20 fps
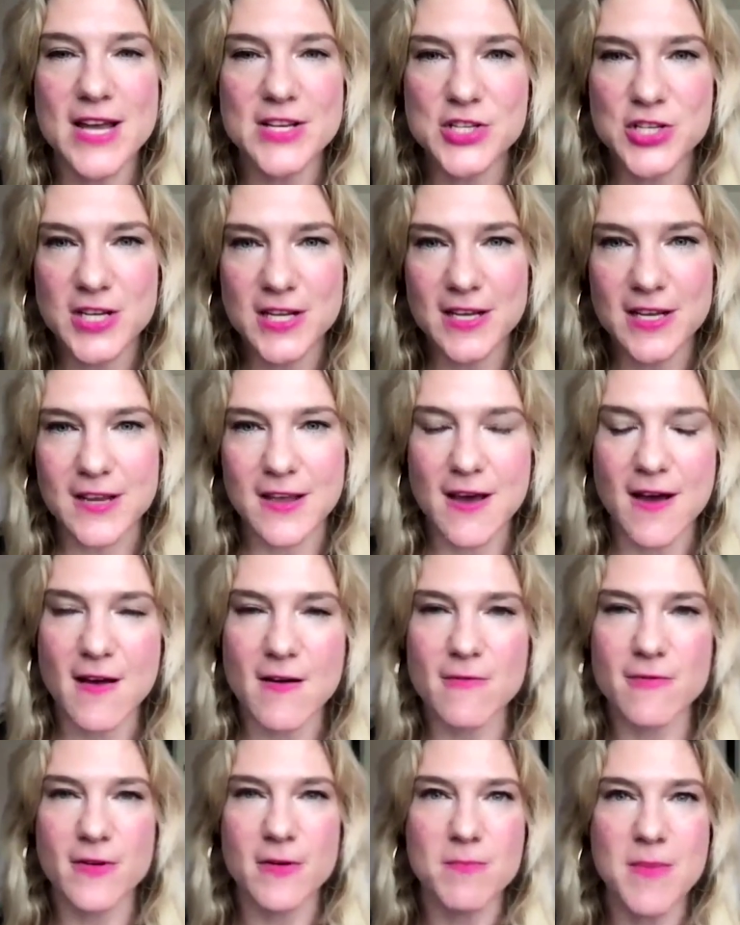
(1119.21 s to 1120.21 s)
tragedy
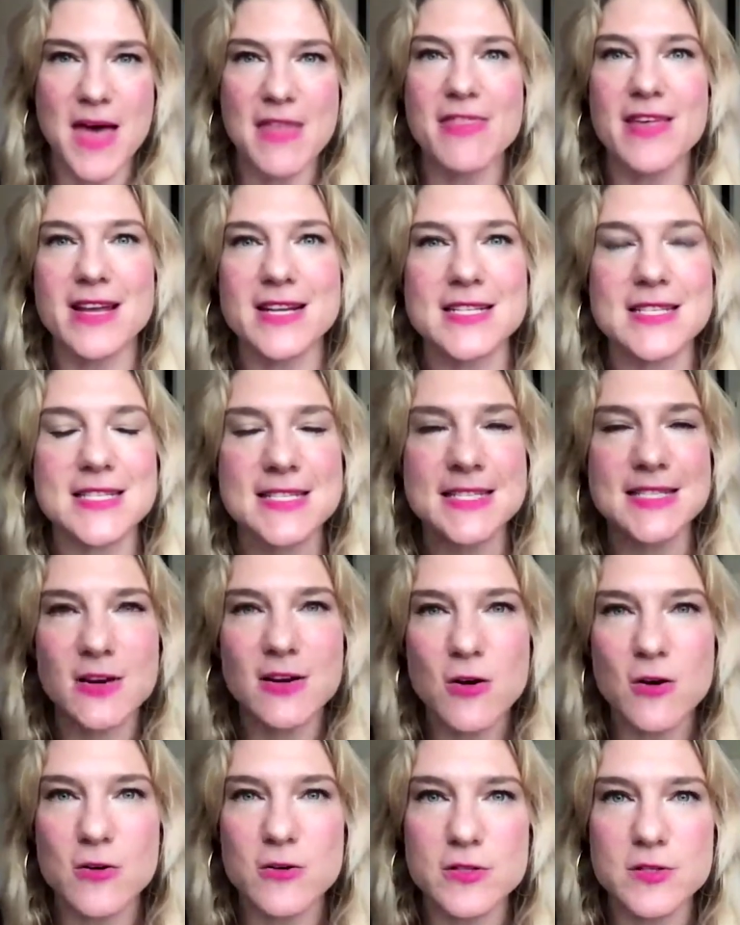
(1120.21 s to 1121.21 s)
of methane
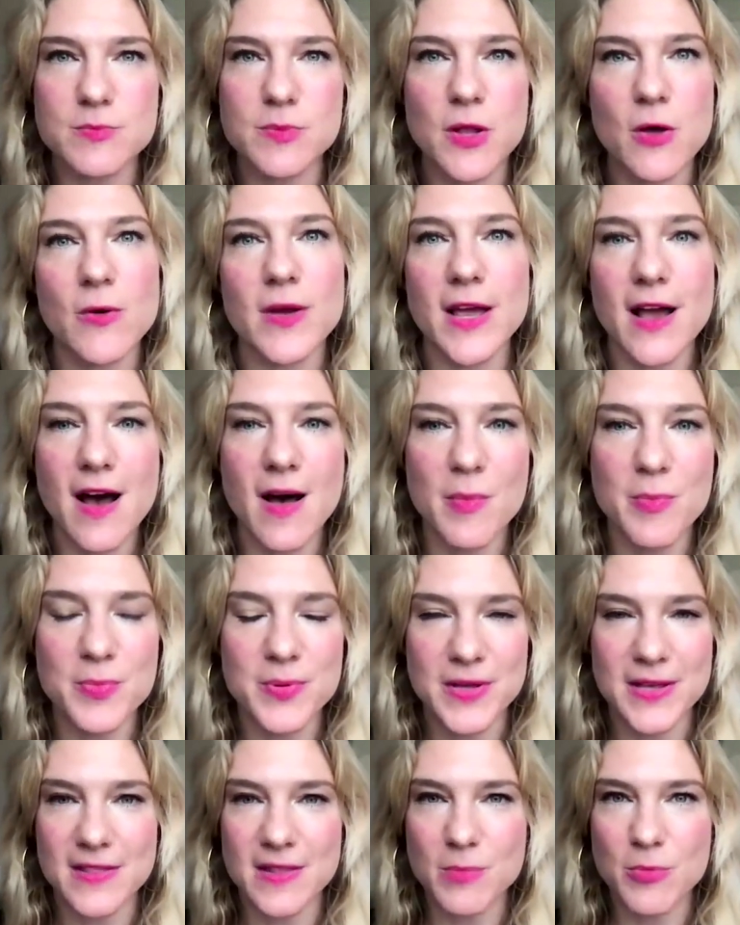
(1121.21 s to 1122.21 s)
sinkholes blowing
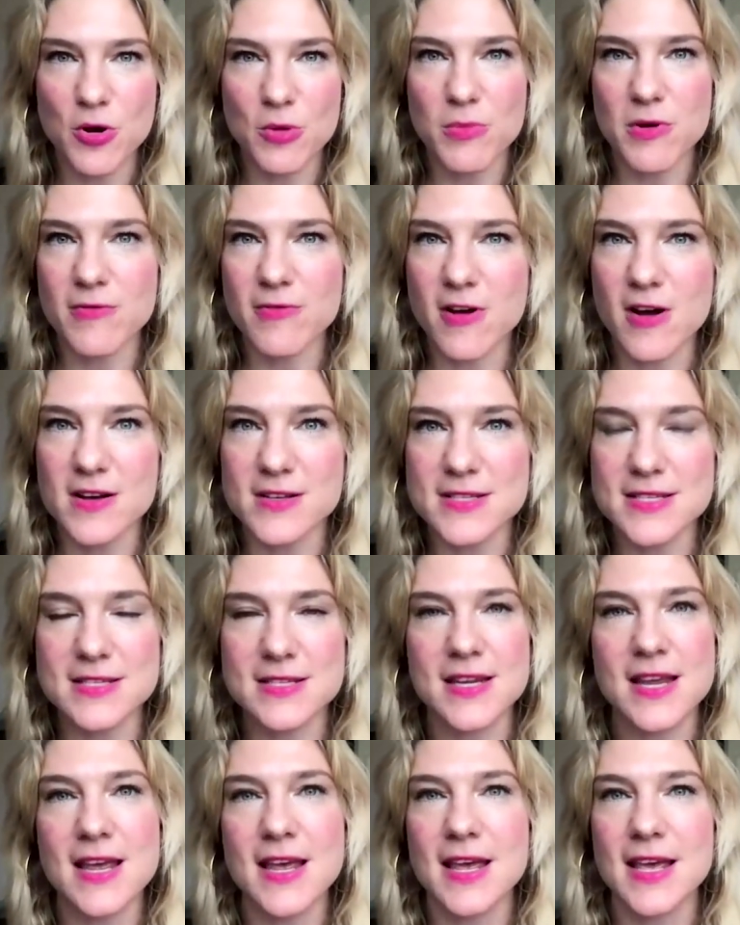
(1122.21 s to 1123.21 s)
up in the
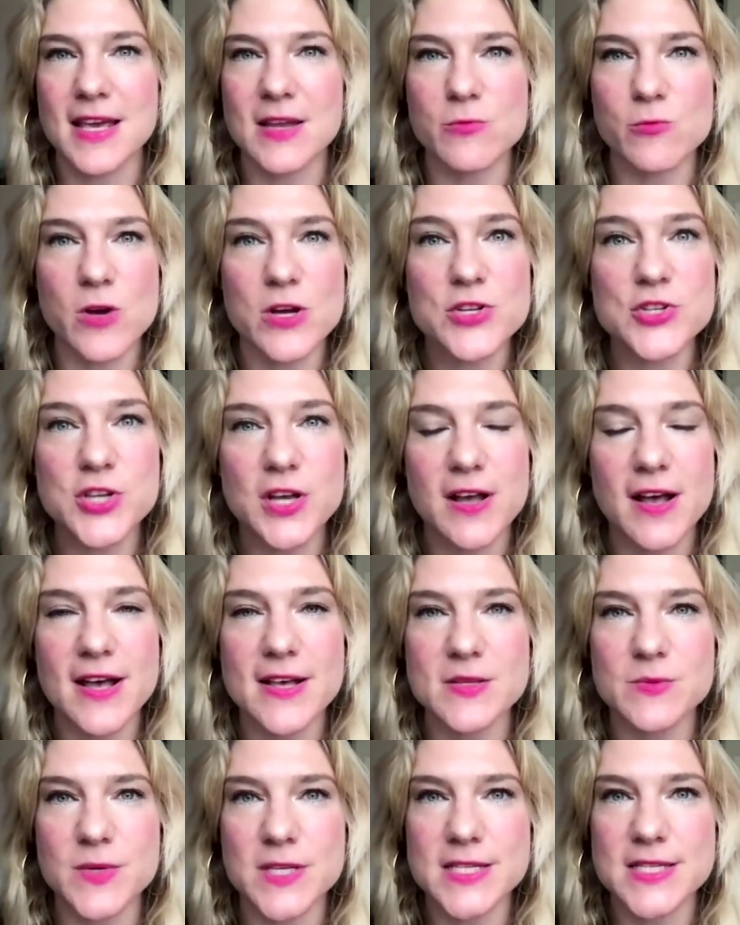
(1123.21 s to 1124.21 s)
permafrost in
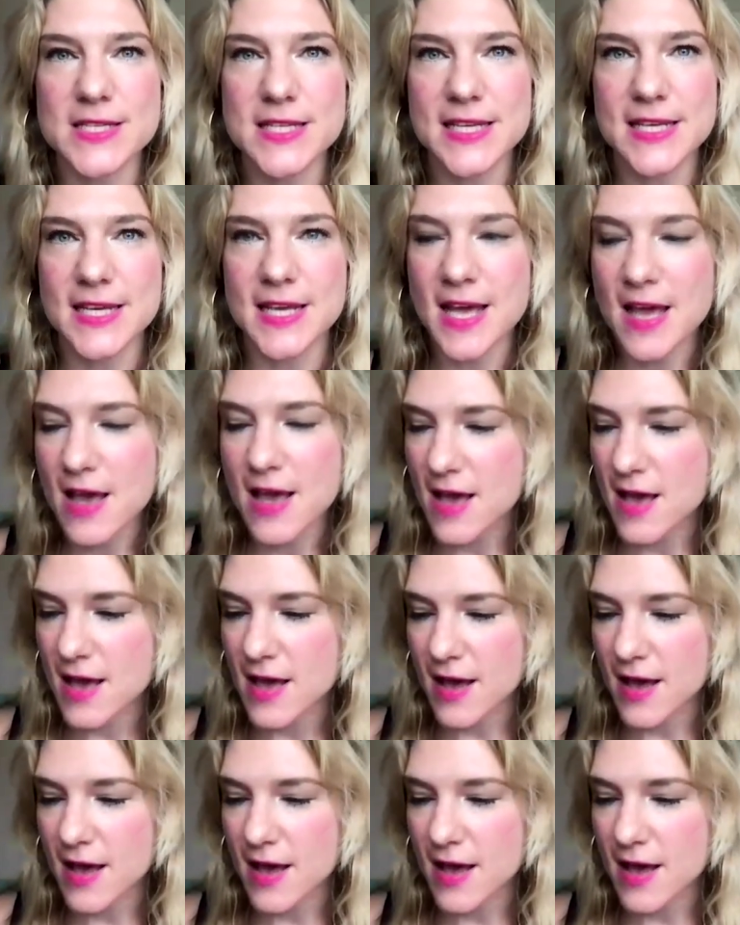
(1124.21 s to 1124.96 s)
Russia as we see